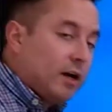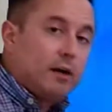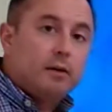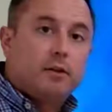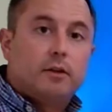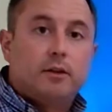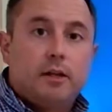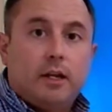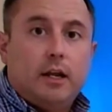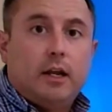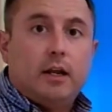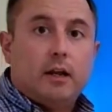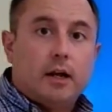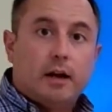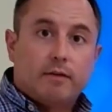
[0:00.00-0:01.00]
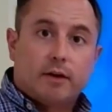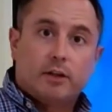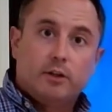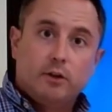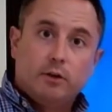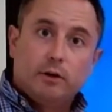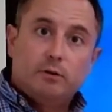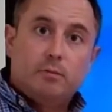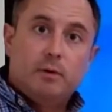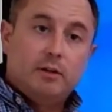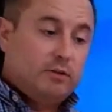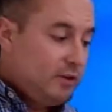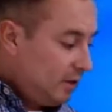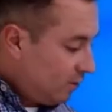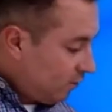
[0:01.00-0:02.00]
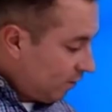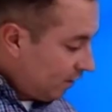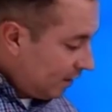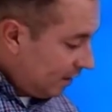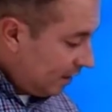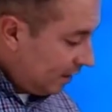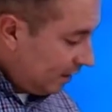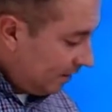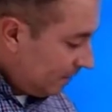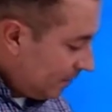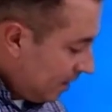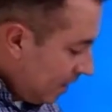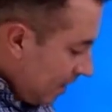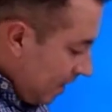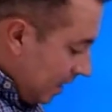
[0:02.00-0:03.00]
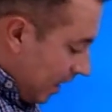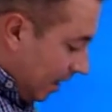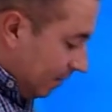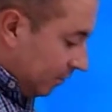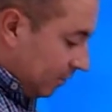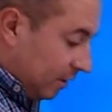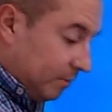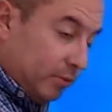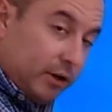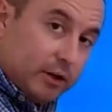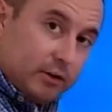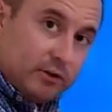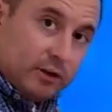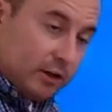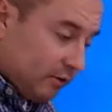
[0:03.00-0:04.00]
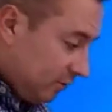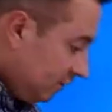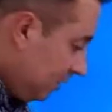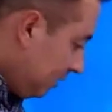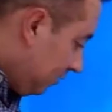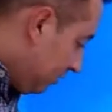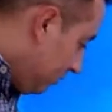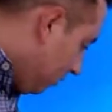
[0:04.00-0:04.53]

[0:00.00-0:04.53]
got the, I've got the USB-C cord here. I'm going to plug just this